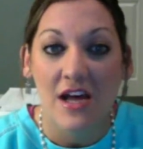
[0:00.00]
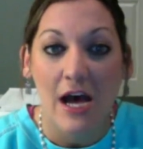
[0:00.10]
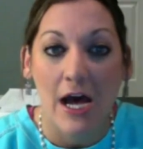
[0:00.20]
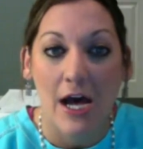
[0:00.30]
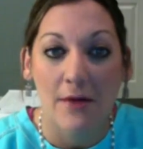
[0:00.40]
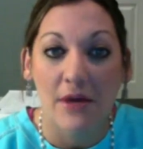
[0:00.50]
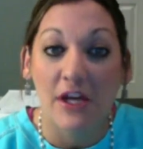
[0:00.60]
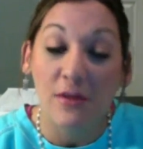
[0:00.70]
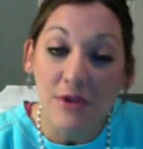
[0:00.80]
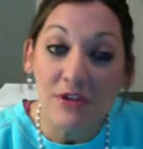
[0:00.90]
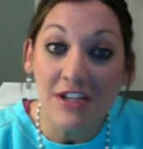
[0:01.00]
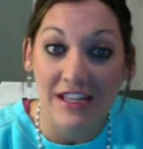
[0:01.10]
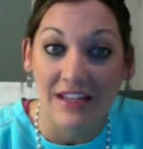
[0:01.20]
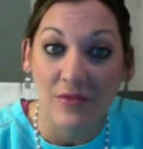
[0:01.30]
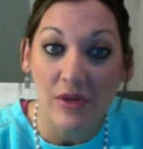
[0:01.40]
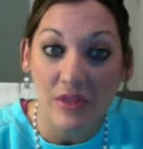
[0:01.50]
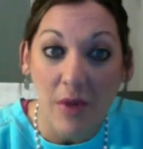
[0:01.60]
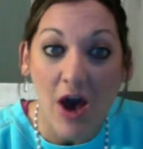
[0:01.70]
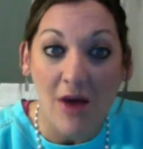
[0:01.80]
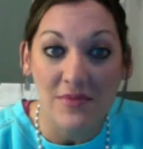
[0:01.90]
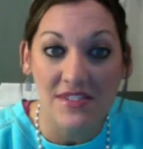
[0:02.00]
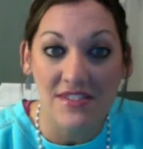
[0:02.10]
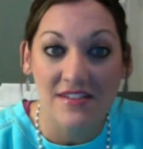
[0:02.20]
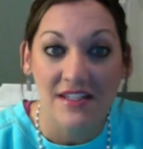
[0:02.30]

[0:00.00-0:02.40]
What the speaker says: a community with MOPS.